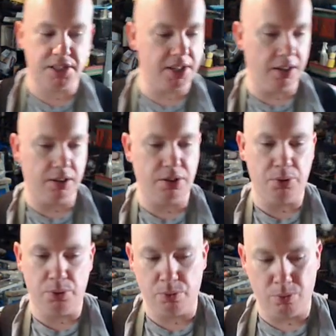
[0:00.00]
steel
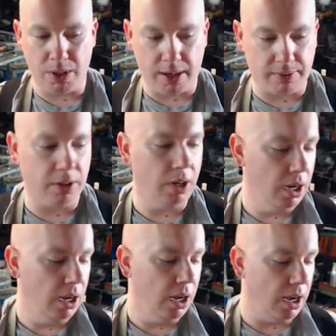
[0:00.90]
to whatever
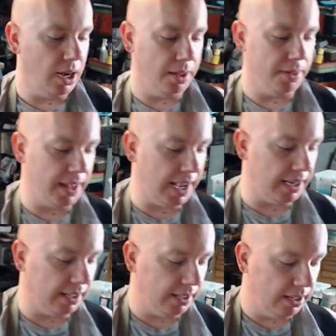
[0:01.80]
that